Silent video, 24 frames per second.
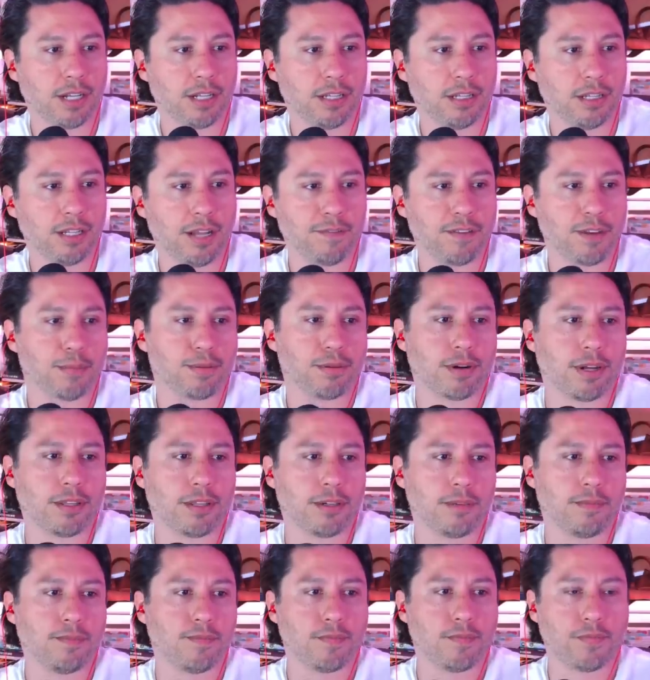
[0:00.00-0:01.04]
Love you,
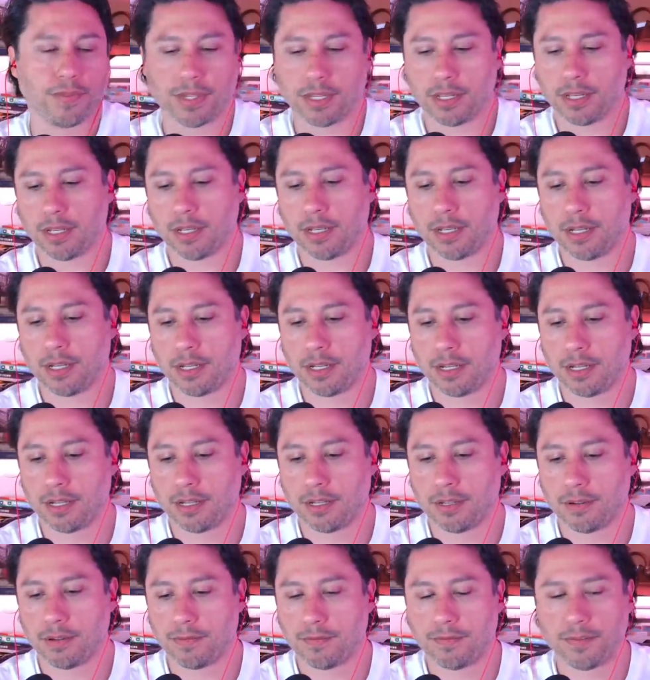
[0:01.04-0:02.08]
brother.
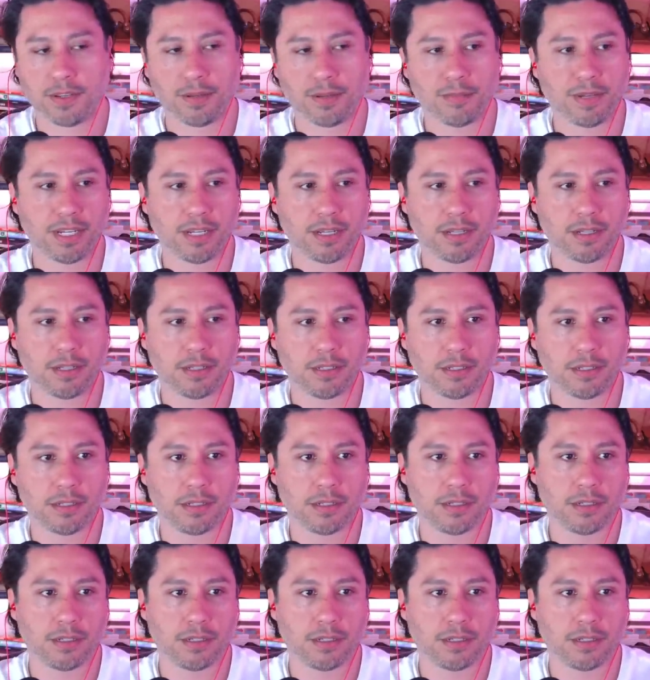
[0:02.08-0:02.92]
Female.